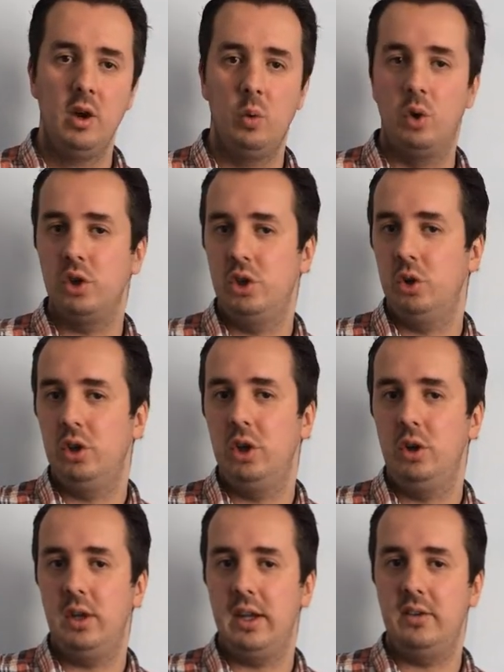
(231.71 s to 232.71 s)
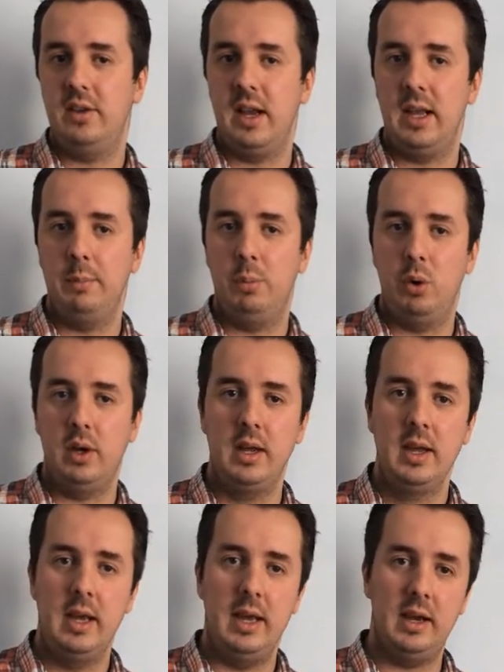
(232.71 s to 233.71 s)
What's your unique selling point,
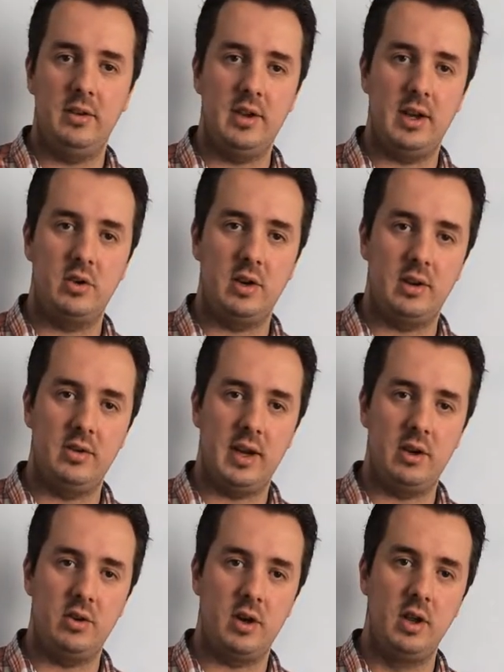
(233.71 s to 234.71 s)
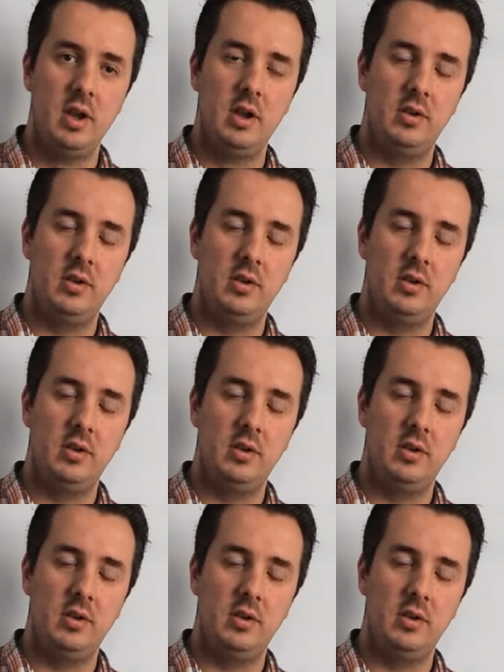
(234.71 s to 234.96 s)
etc., etc.